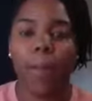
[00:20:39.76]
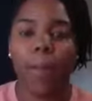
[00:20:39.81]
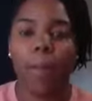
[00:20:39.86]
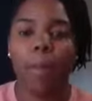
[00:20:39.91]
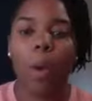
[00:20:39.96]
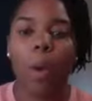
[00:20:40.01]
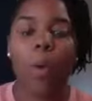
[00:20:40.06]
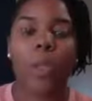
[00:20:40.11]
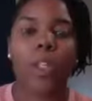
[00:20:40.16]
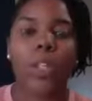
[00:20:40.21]

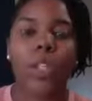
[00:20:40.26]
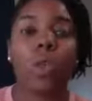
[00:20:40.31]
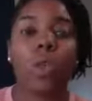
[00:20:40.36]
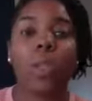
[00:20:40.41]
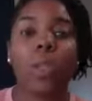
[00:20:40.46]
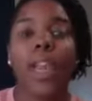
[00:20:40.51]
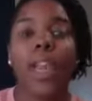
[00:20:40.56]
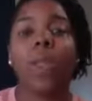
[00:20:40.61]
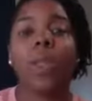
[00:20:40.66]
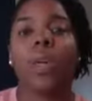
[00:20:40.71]
But when you
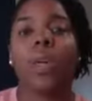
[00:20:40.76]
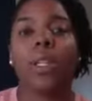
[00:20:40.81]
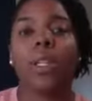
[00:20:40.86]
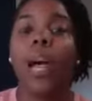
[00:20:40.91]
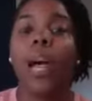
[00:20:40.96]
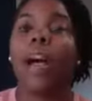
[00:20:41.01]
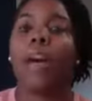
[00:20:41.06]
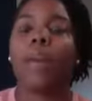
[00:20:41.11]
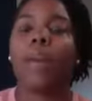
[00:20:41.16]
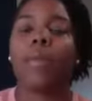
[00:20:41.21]
lead with
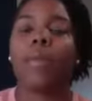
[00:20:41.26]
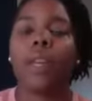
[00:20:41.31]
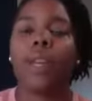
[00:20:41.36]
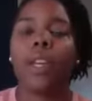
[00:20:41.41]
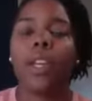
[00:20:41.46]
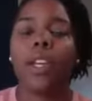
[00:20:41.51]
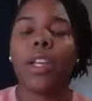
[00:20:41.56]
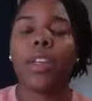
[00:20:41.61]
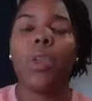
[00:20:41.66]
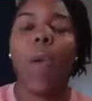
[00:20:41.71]
love,
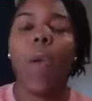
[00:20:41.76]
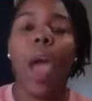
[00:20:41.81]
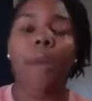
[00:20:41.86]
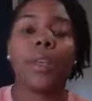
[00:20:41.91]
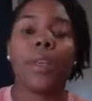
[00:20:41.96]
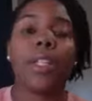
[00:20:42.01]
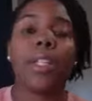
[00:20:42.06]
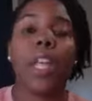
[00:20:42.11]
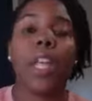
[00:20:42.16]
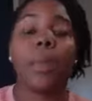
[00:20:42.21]
you
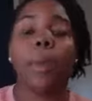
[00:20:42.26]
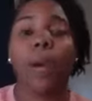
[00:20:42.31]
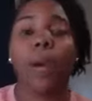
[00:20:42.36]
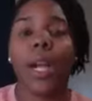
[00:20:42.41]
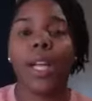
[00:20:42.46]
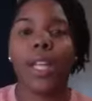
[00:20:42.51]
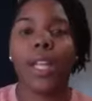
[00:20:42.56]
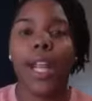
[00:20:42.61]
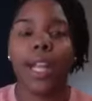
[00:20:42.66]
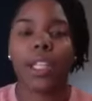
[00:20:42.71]
have a deeper
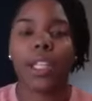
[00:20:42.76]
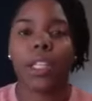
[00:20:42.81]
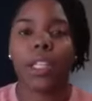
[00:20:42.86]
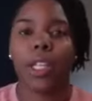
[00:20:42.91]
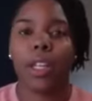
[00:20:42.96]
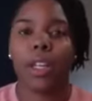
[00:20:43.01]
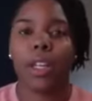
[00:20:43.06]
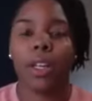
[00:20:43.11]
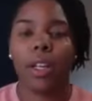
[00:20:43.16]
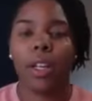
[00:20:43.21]

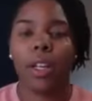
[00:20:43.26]
connection.